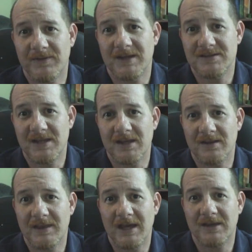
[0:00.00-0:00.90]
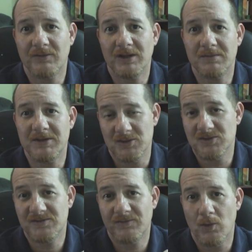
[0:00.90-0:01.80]
things that can really be
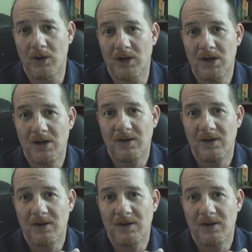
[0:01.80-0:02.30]
used to